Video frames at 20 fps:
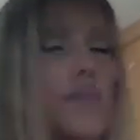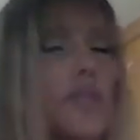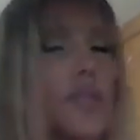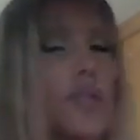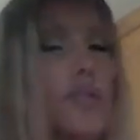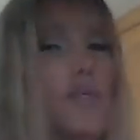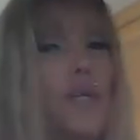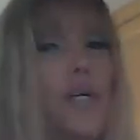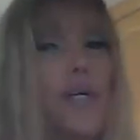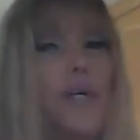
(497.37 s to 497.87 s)

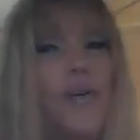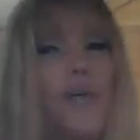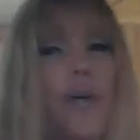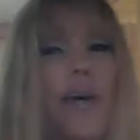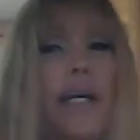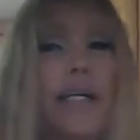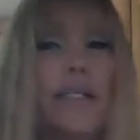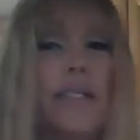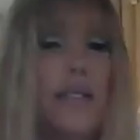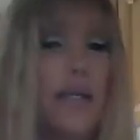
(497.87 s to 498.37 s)
just going
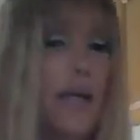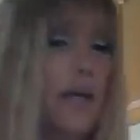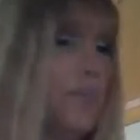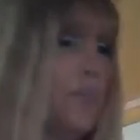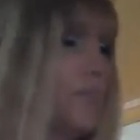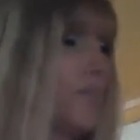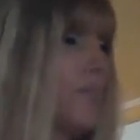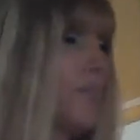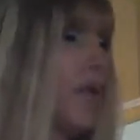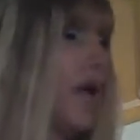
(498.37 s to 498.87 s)
crazy.
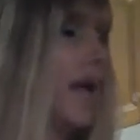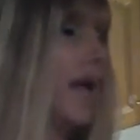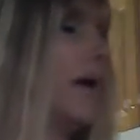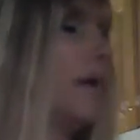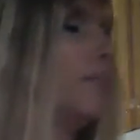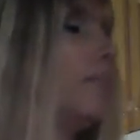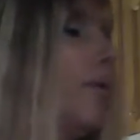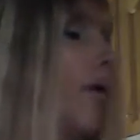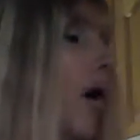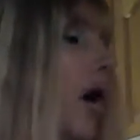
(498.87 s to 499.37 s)
And I
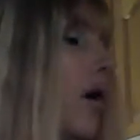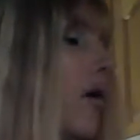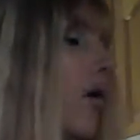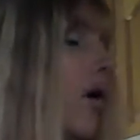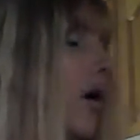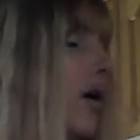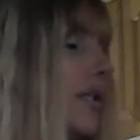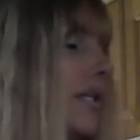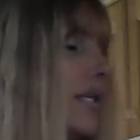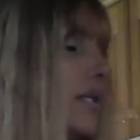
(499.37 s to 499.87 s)
bought
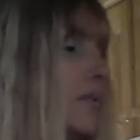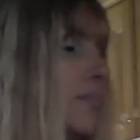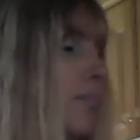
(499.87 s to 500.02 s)
all these